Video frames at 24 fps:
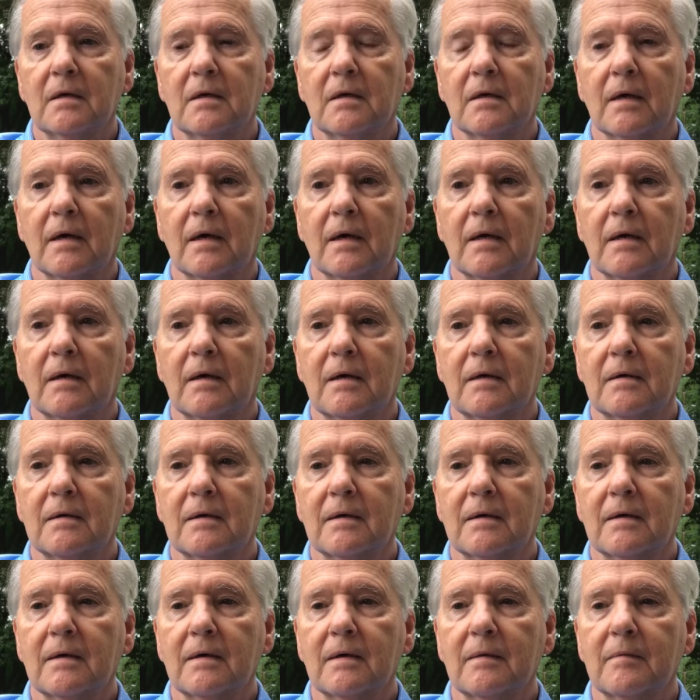
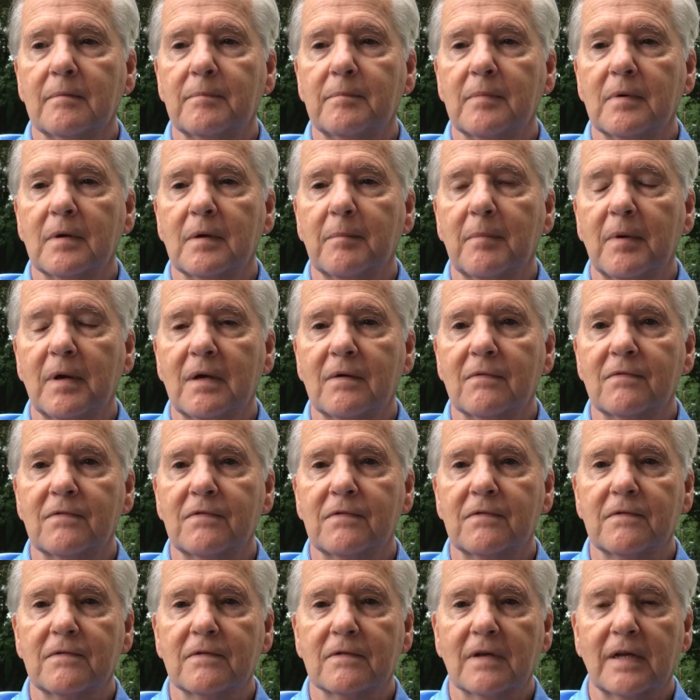above
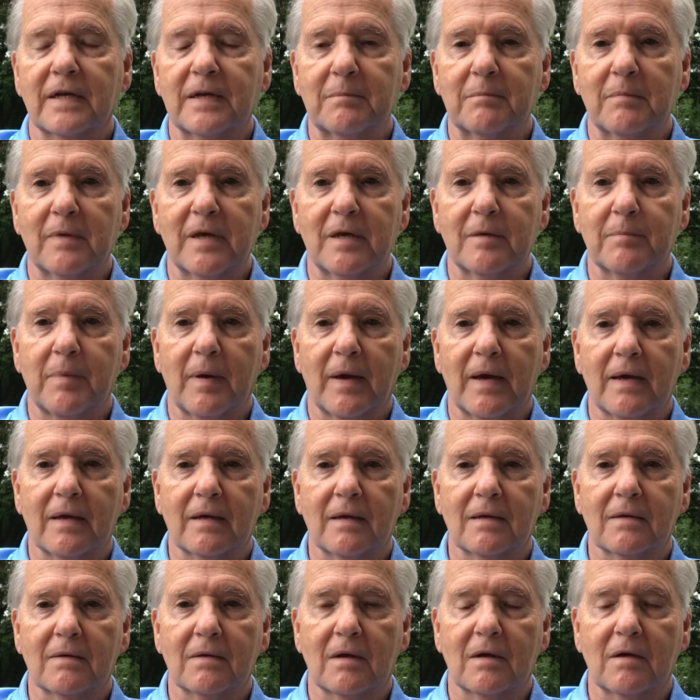Lake Mayapack
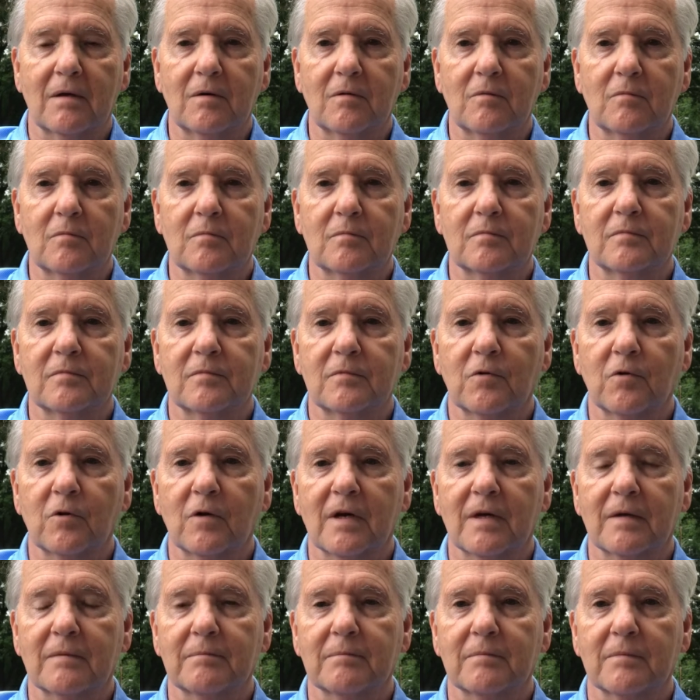in the home where
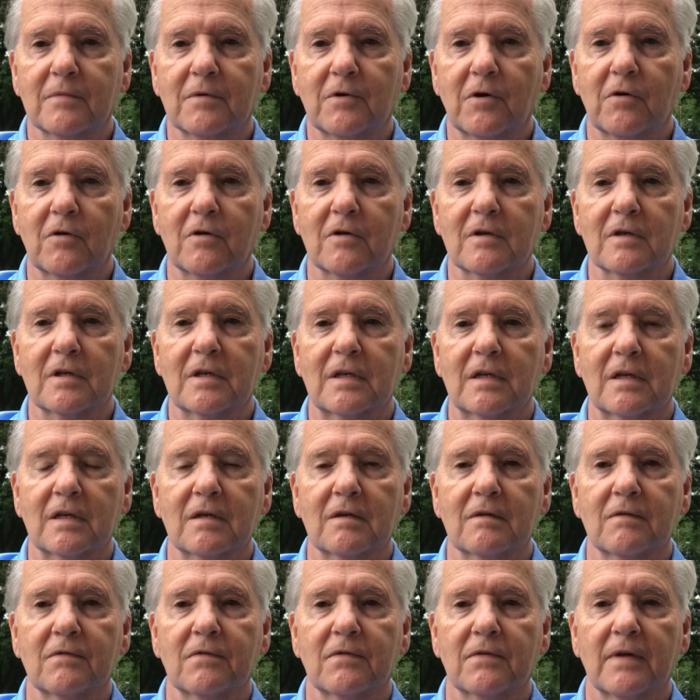I currently
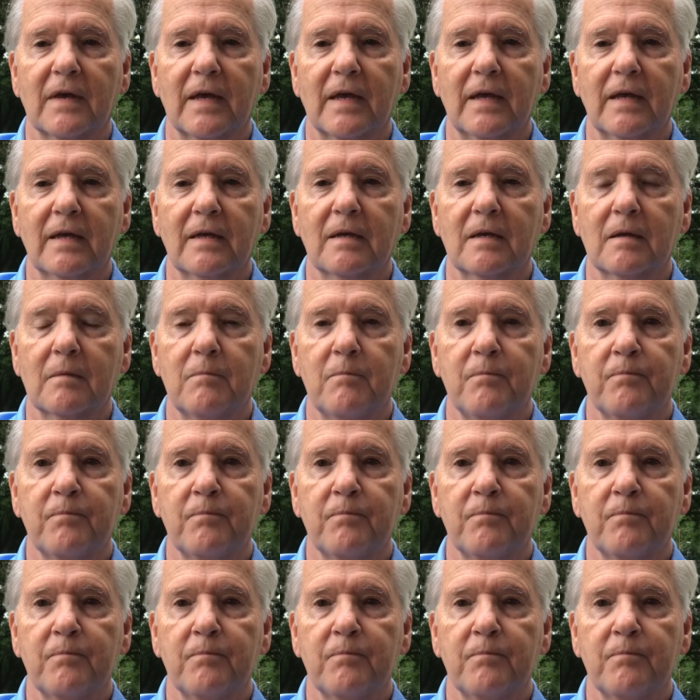live. And